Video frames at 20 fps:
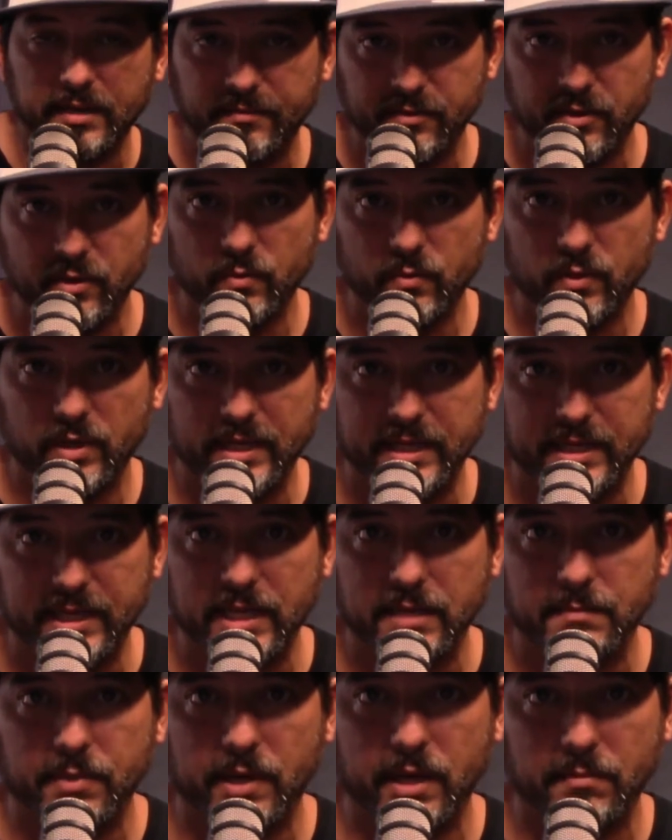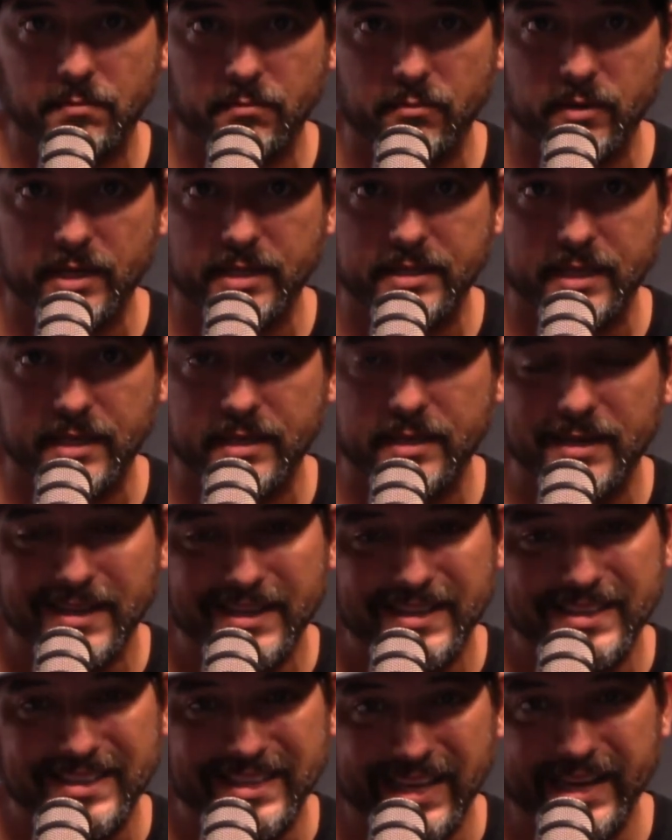if you want to keep up with it,
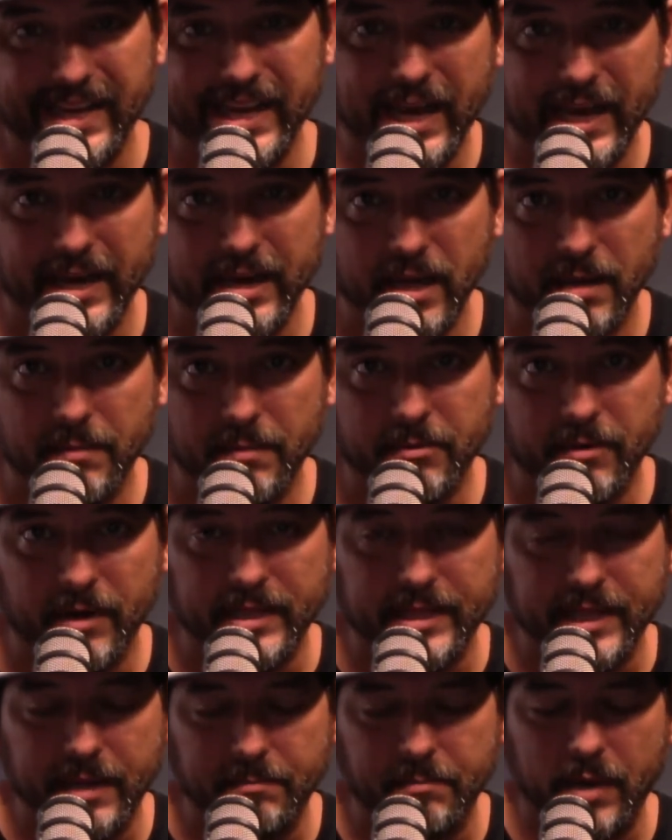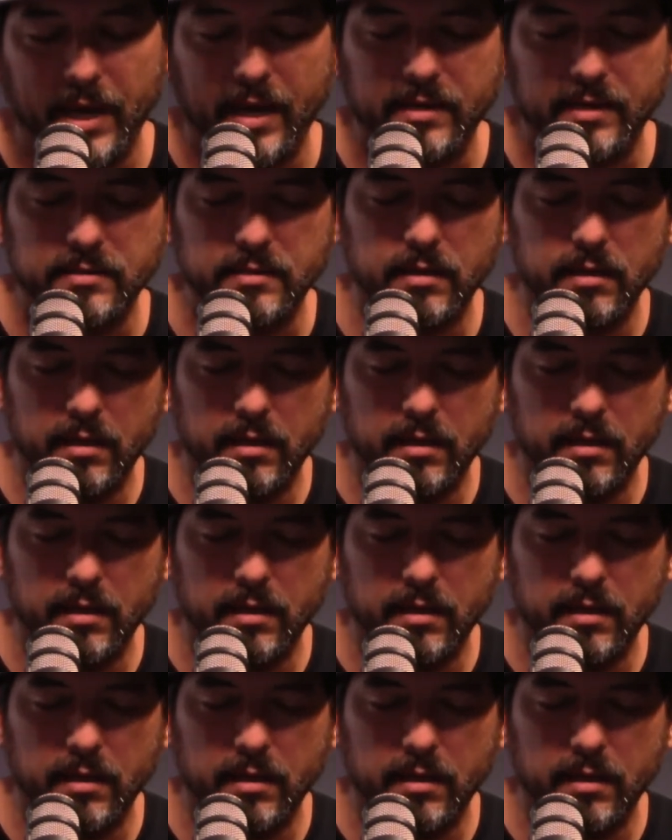you got to upgrade that box.